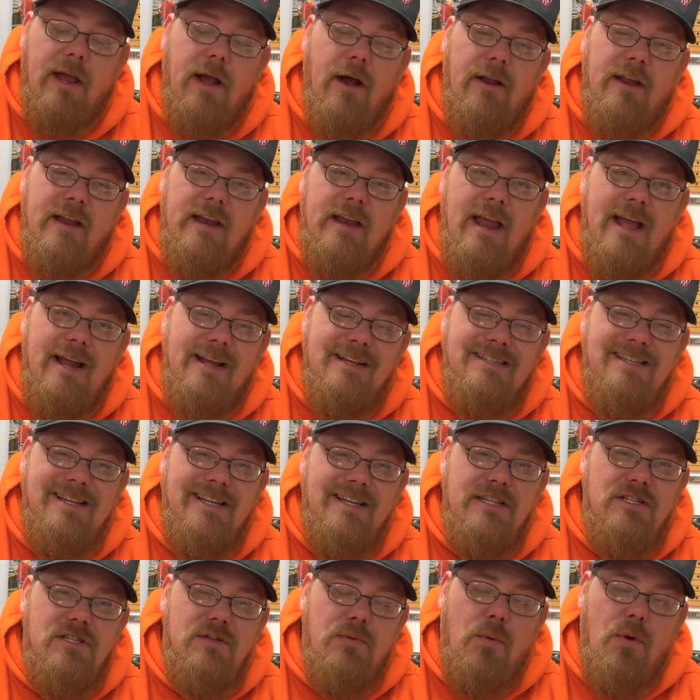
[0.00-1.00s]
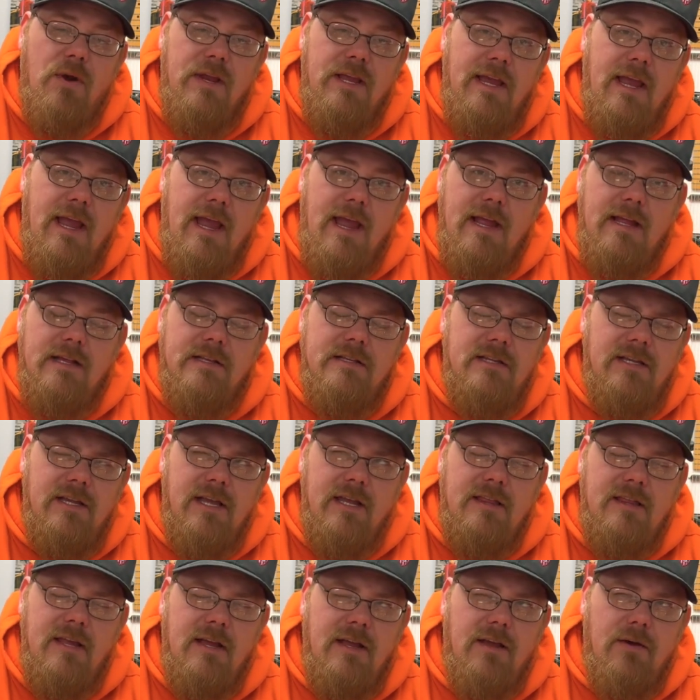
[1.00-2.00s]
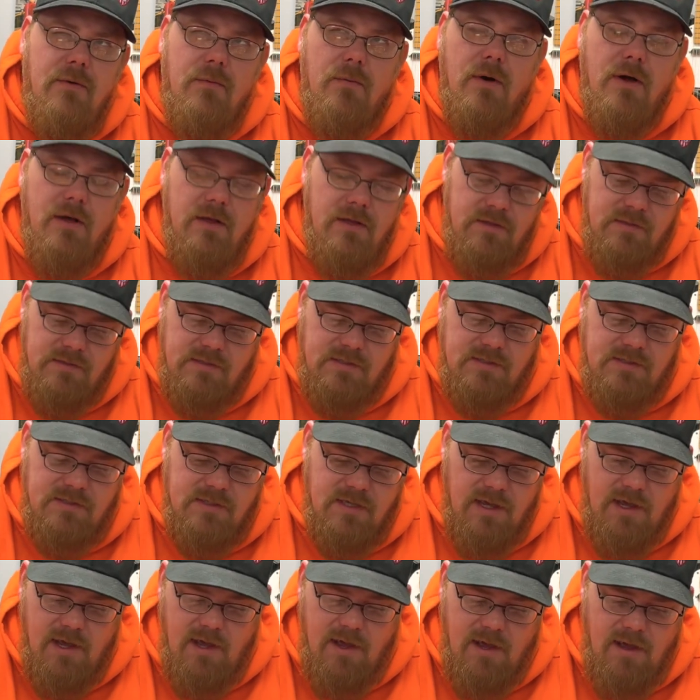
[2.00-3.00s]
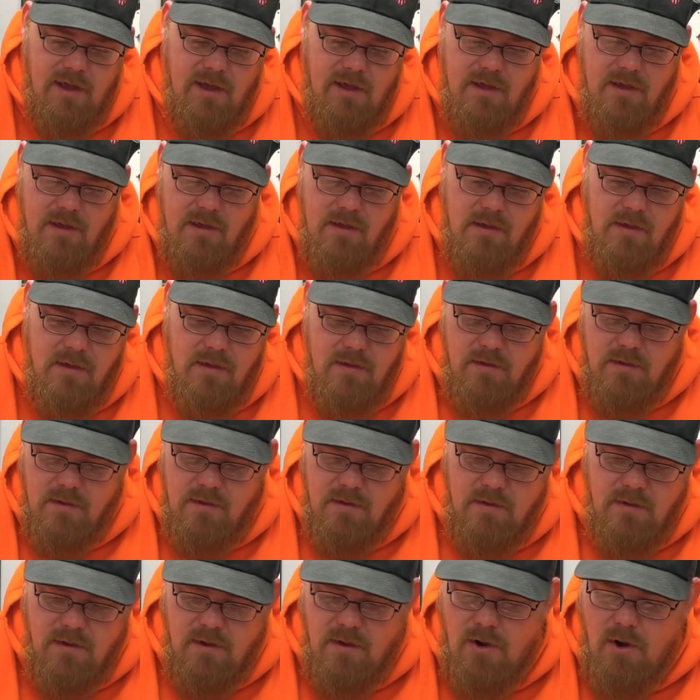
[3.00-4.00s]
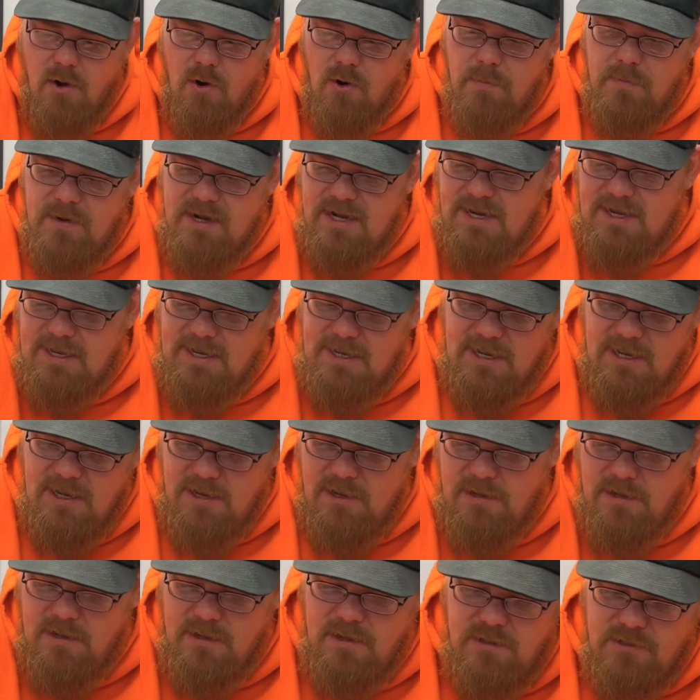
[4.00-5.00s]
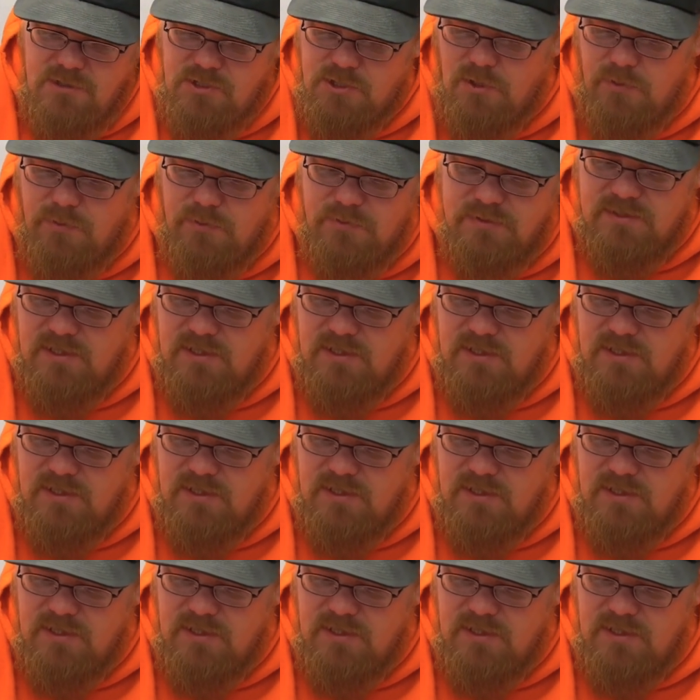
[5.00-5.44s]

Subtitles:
on a 1928, I think it was, Harmony Charles